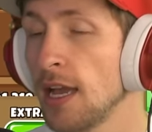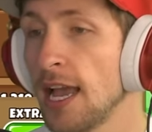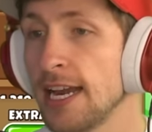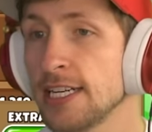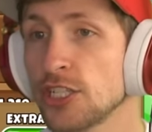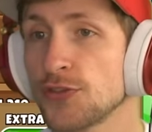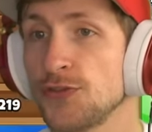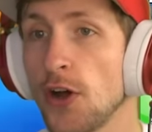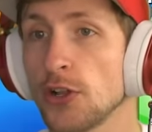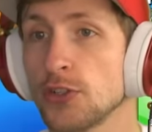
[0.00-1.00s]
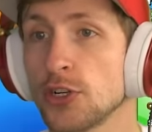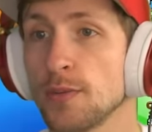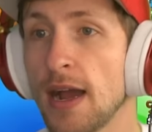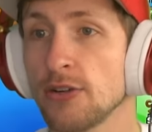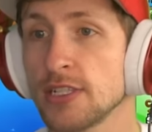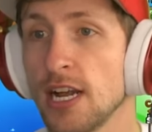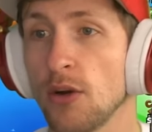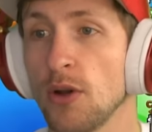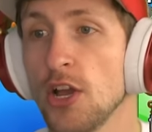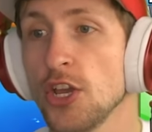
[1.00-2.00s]
And it just follows your mouse
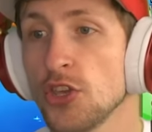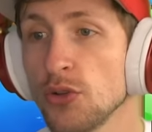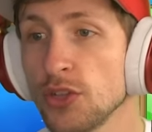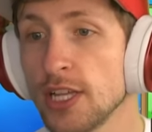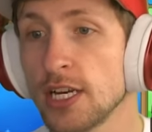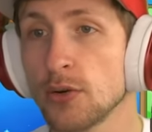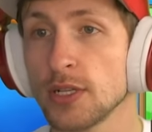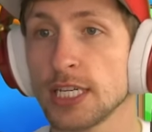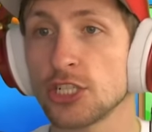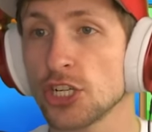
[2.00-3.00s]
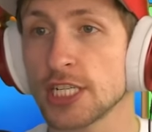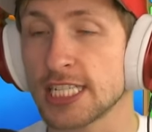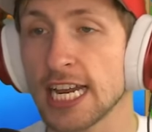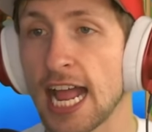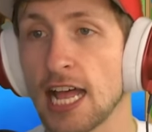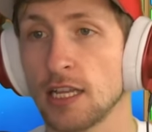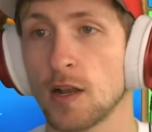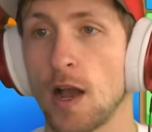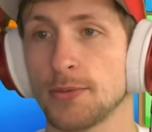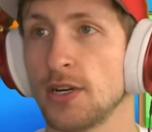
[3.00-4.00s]
now. You literally just get a
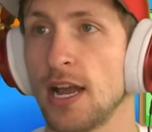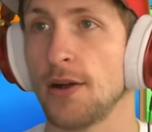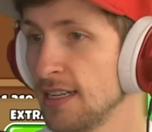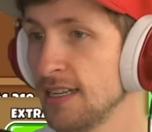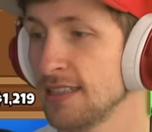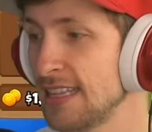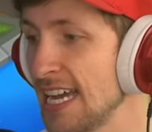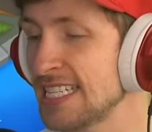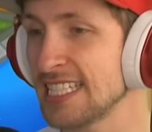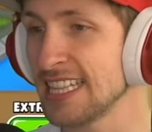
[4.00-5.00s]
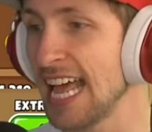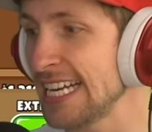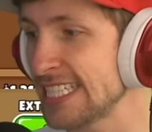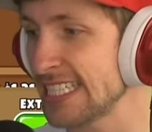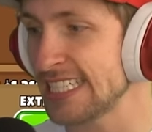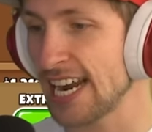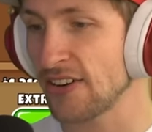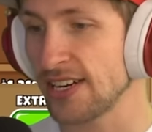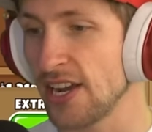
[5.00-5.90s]
helicopter now. That's legendary.